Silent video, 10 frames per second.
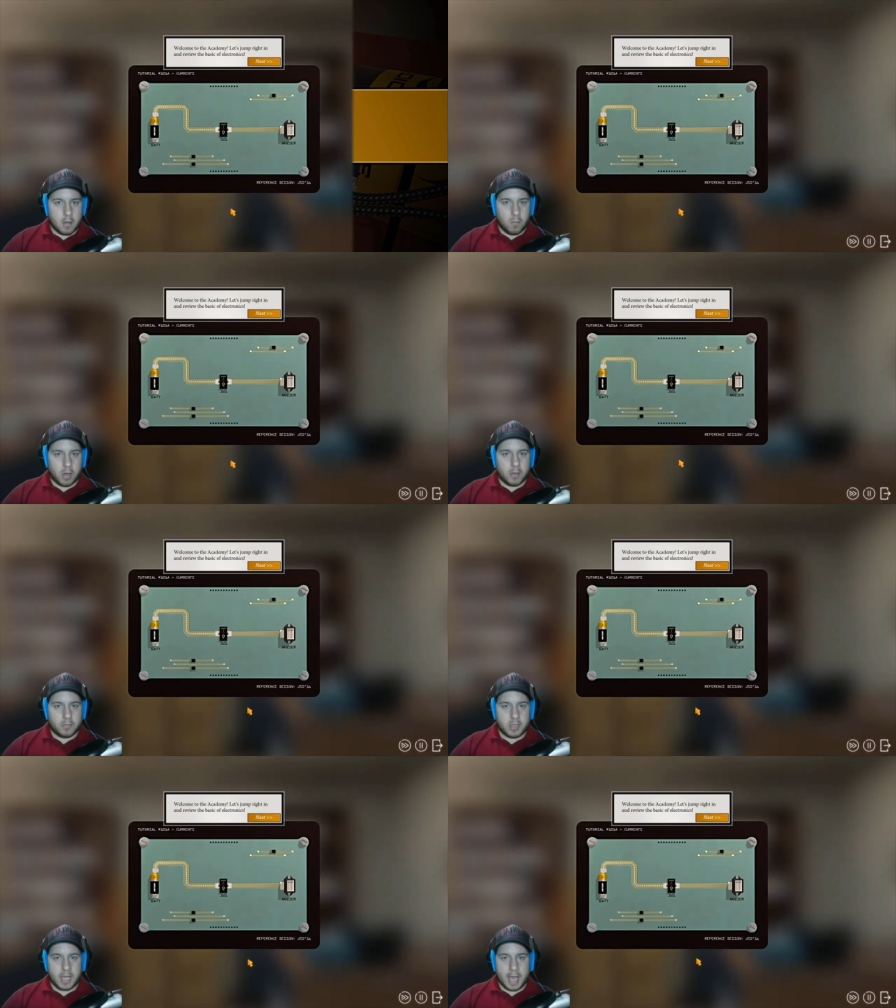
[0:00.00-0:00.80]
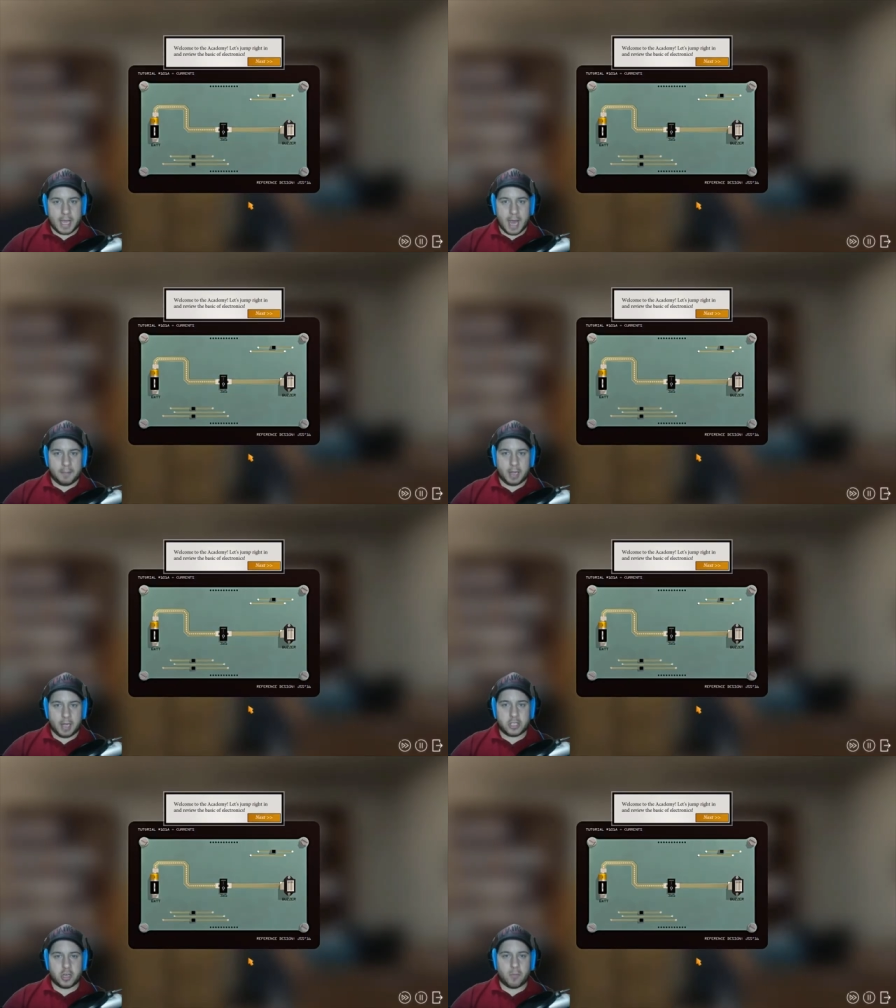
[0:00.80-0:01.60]
Welcome to the Academy.
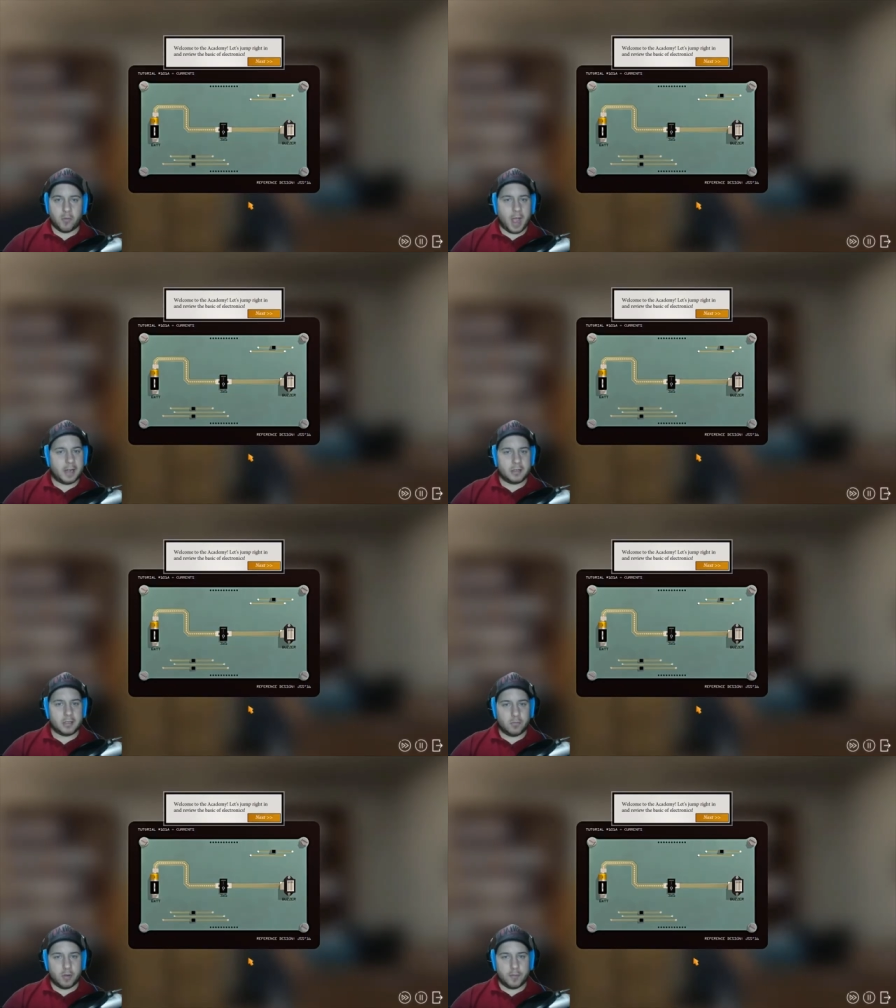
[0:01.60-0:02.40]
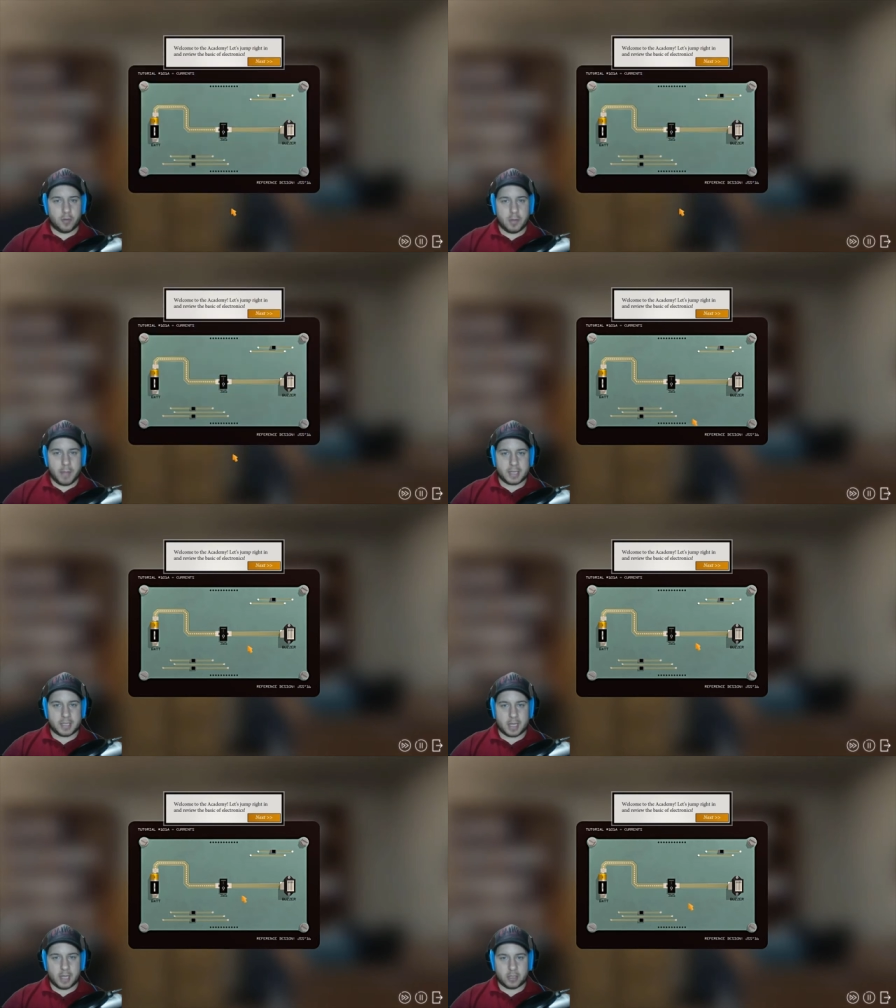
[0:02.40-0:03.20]
Let's jump right in and review the
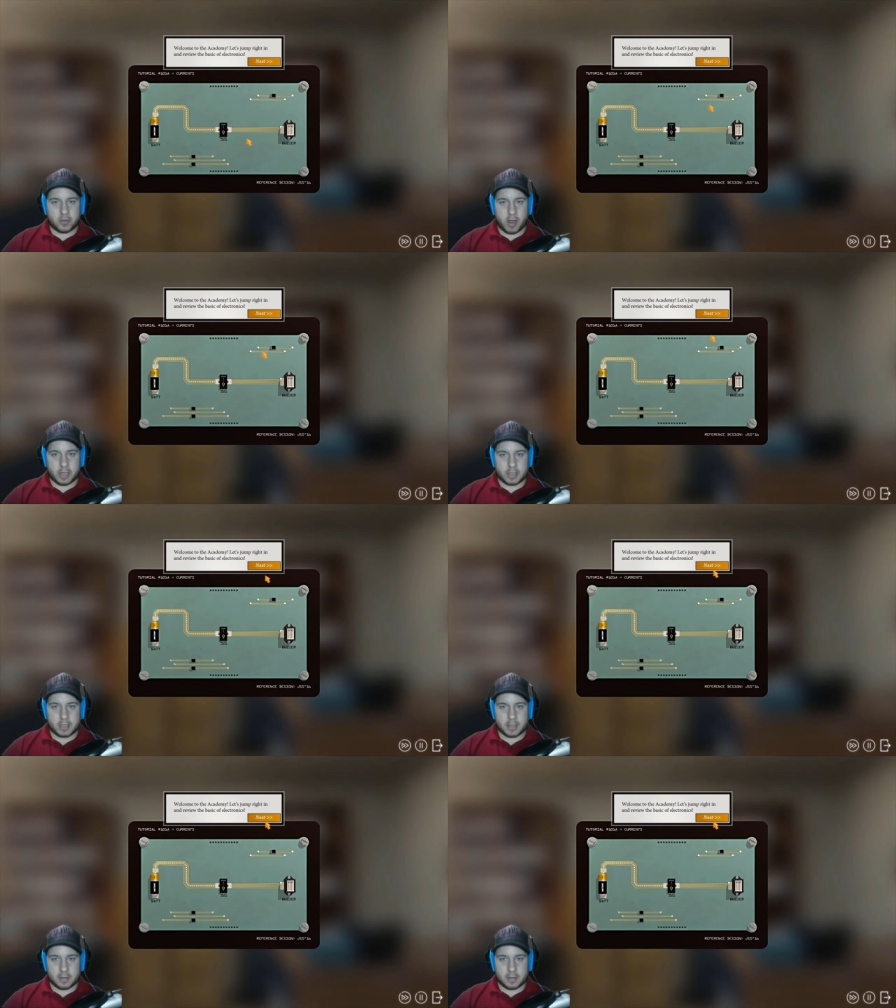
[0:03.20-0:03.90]
basic electronics.